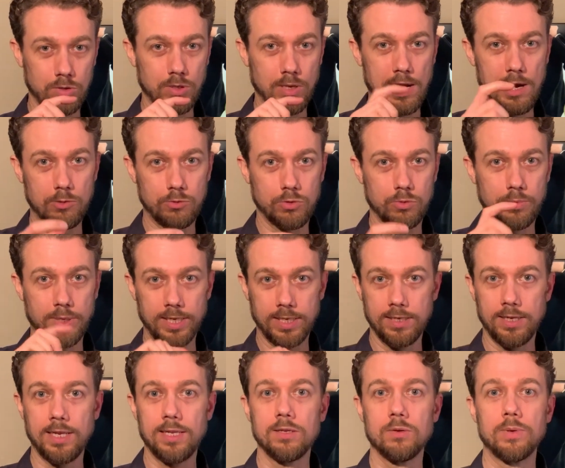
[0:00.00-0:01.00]
outer ring
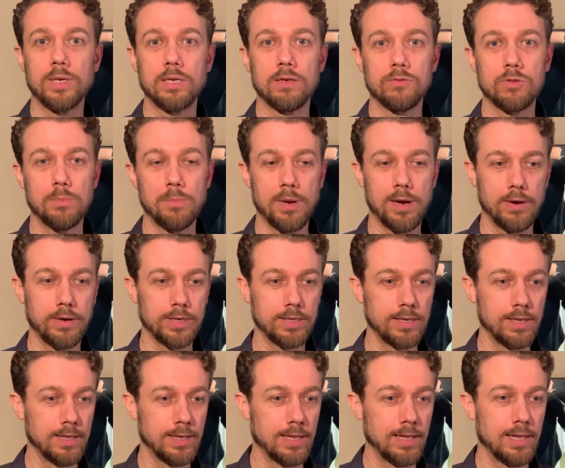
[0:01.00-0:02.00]
and the inner ring of the bearing.
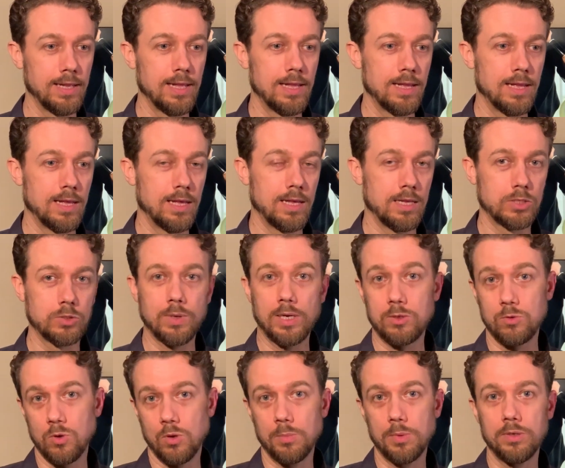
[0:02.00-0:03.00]
It's
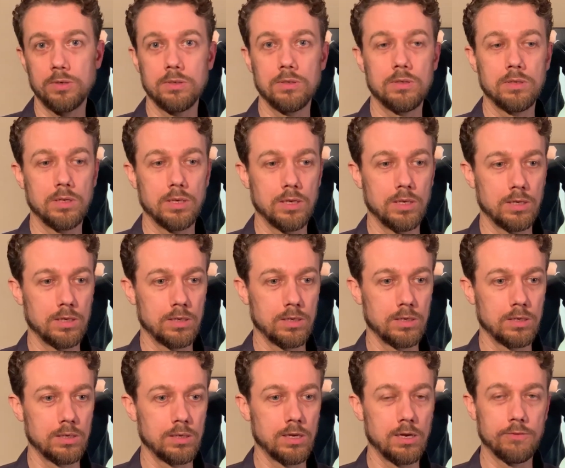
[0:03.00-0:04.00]
quite common
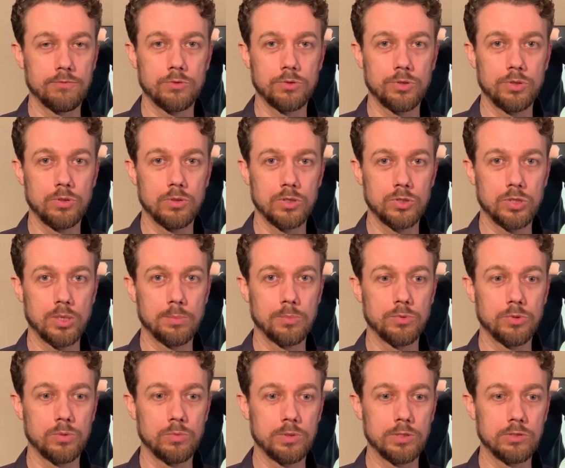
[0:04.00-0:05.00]
after you
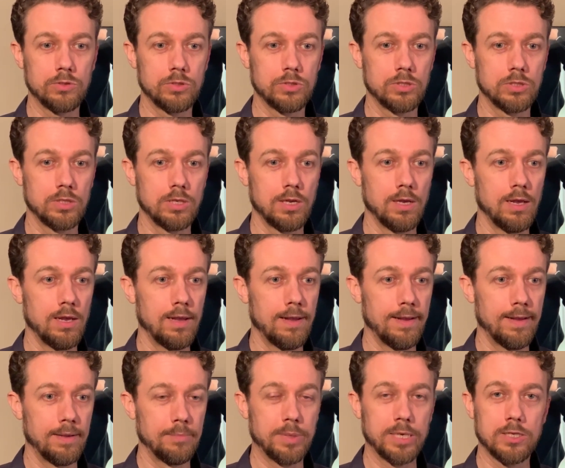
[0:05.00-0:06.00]
assemble your wheels,
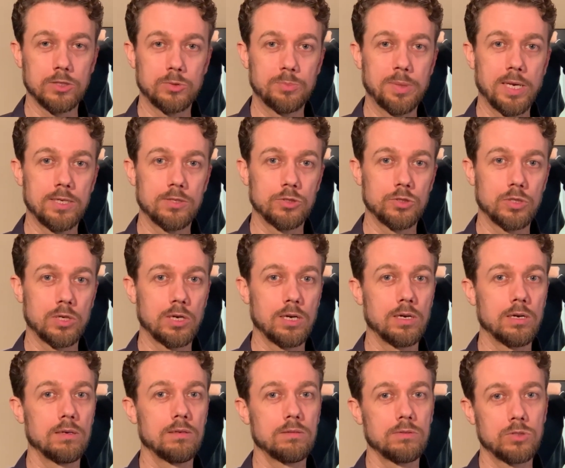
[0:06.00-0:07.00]
because spacers
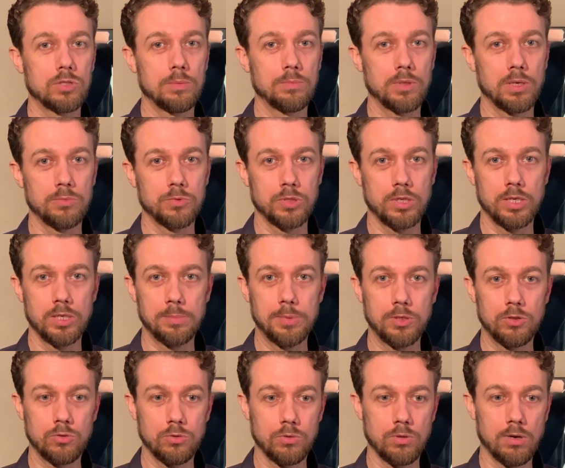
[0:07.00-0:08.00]
are sometimes a little
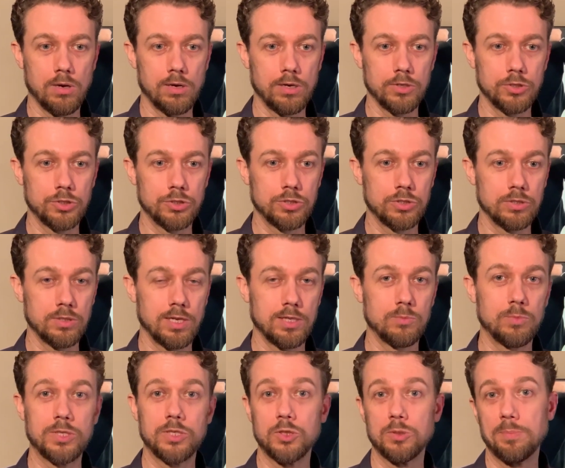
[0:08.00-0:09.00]
bit too large,
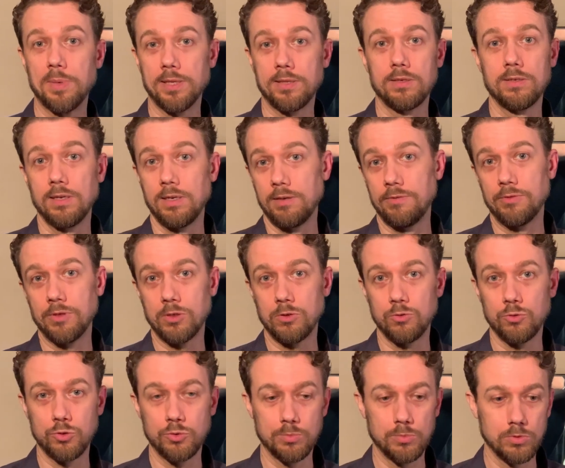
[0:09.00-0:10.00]
which is better than if they're
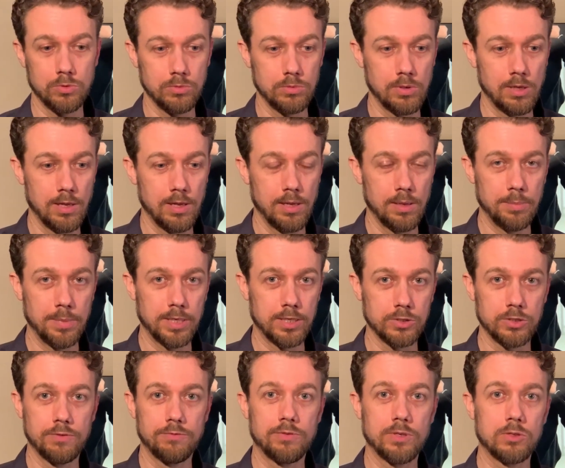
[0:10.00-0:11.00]
too small.
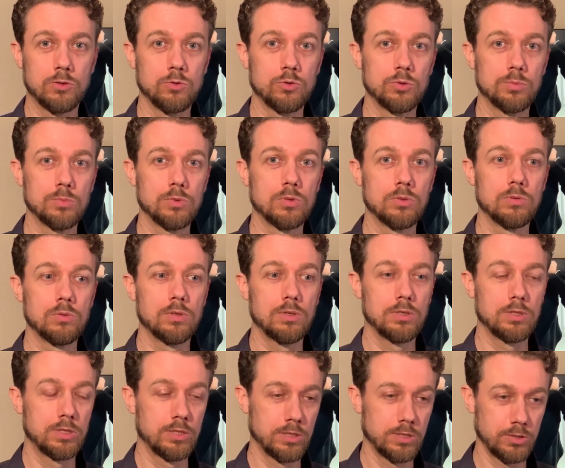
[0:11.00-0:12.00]
Because if they're too small,
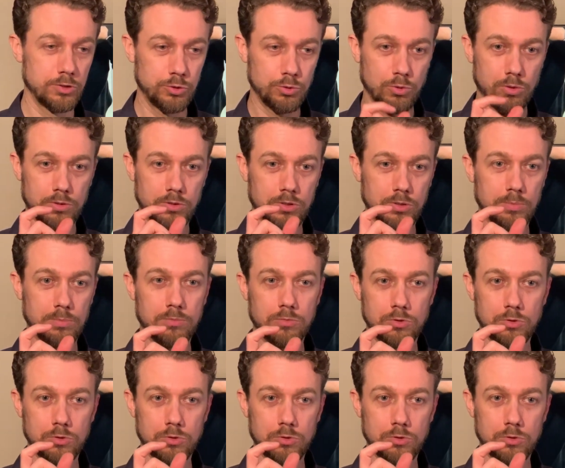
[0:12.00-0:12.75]
the short